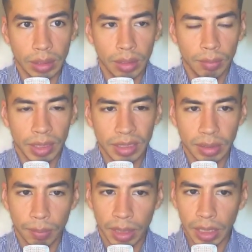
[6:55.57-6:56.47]
because
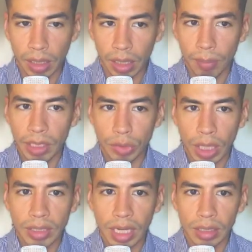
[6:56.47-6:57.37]
depending on how many
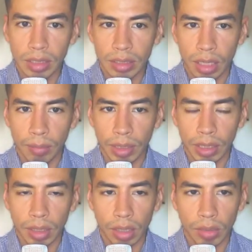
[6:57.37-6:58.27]
transactions come in
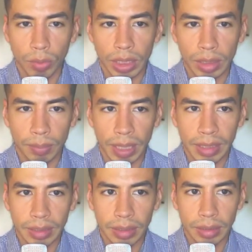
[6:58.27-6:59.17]
on a weekly
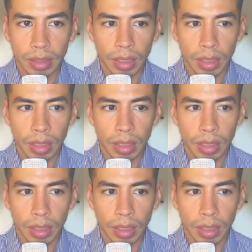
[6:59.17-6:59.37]
basis,